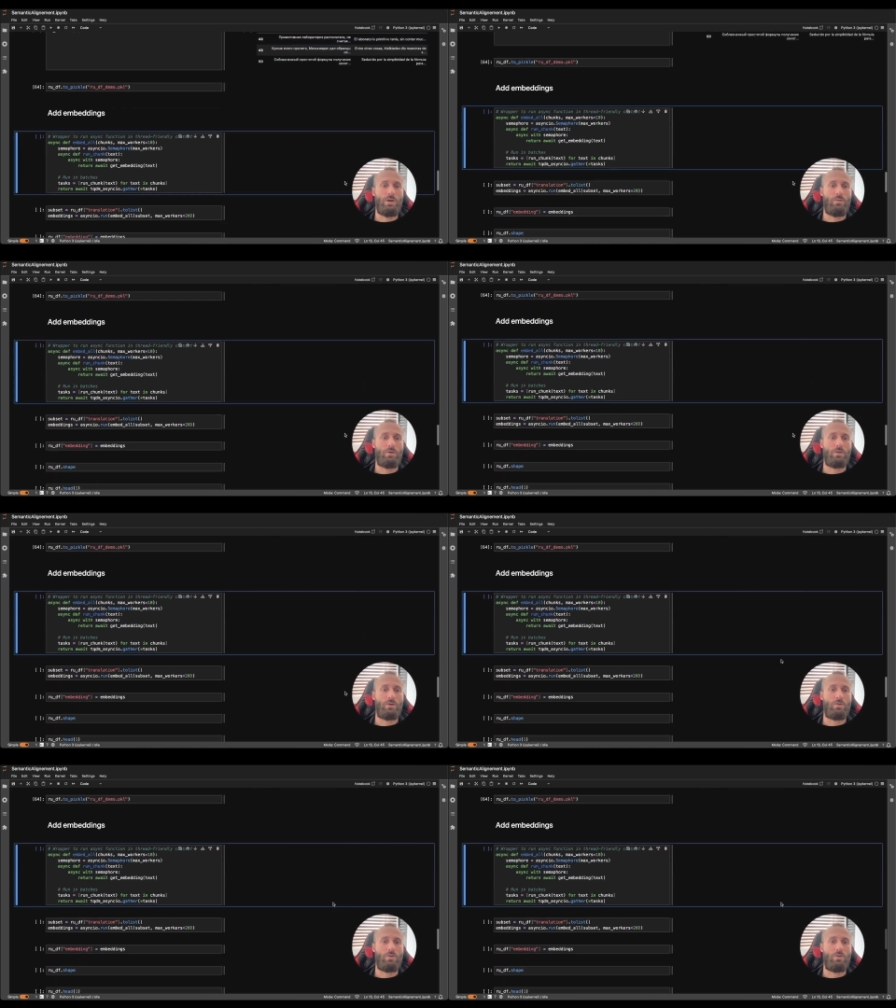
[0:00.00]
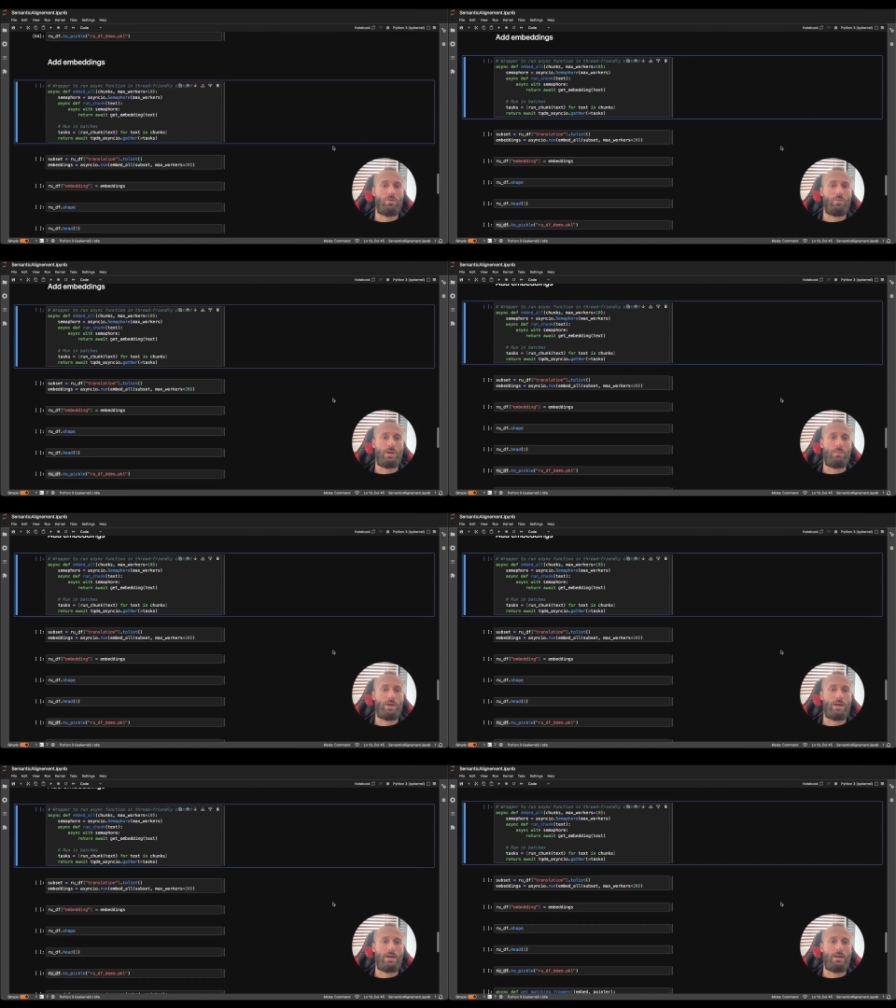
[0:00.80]
we're going to call
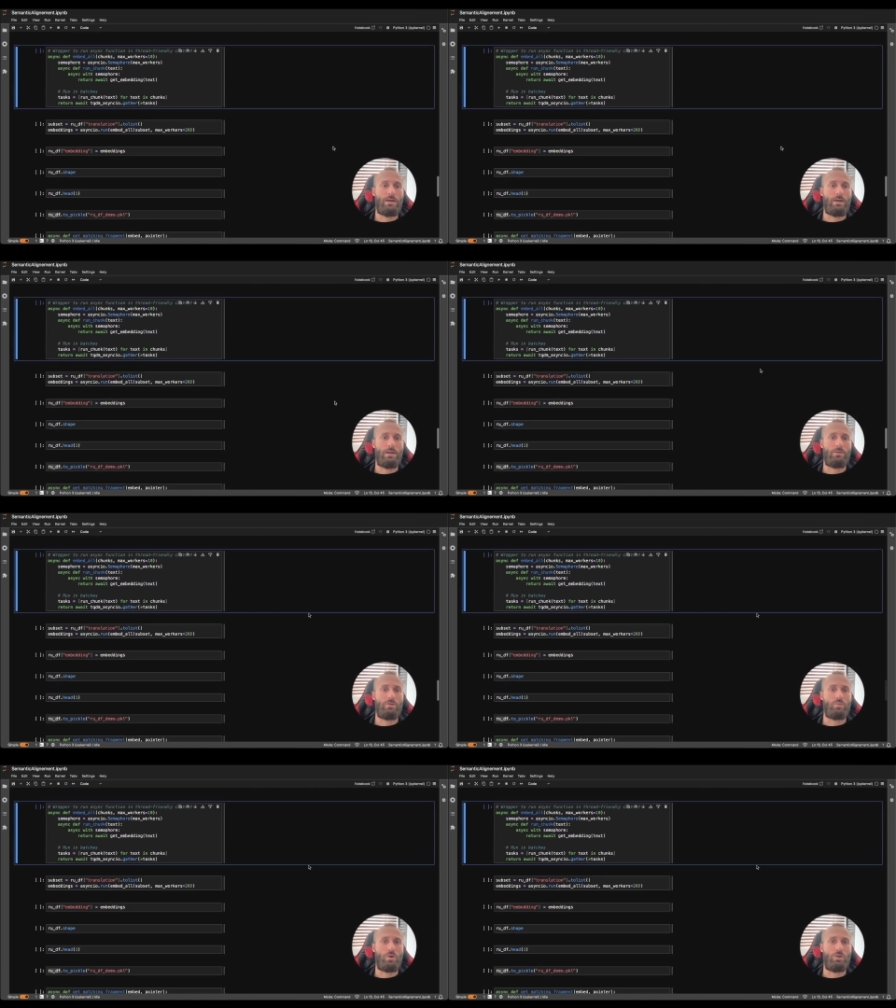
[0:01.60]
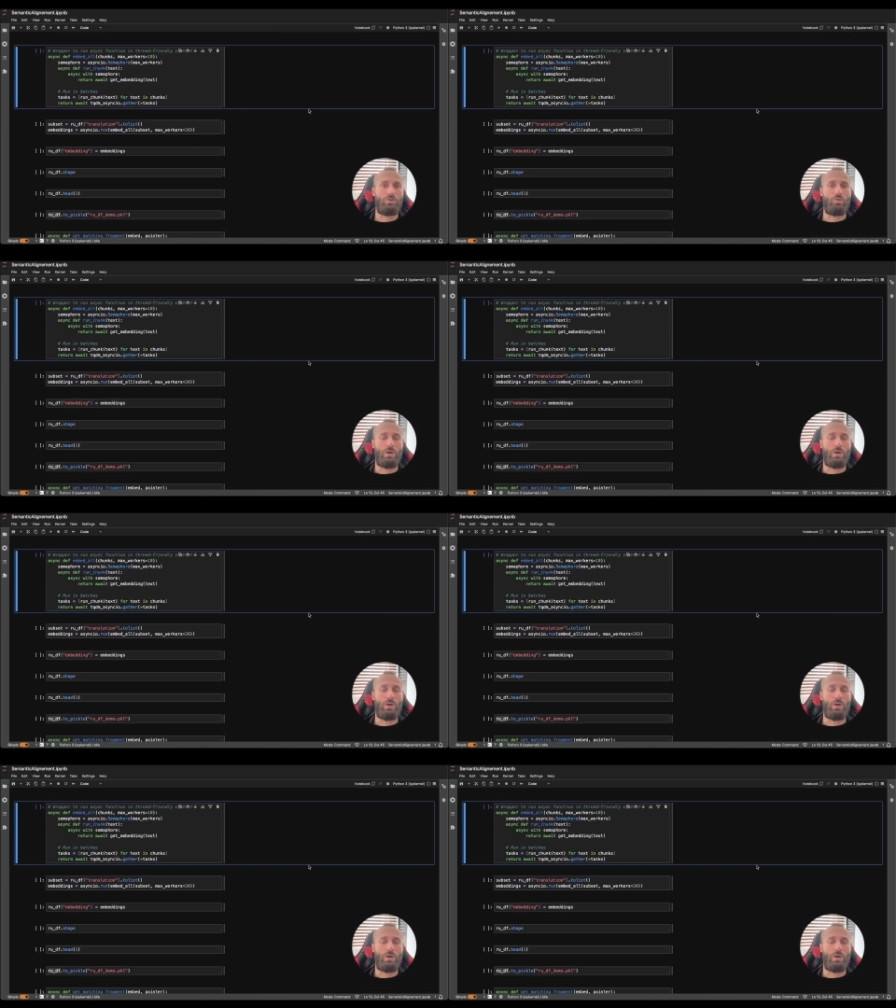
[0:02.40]
OpenAI language model to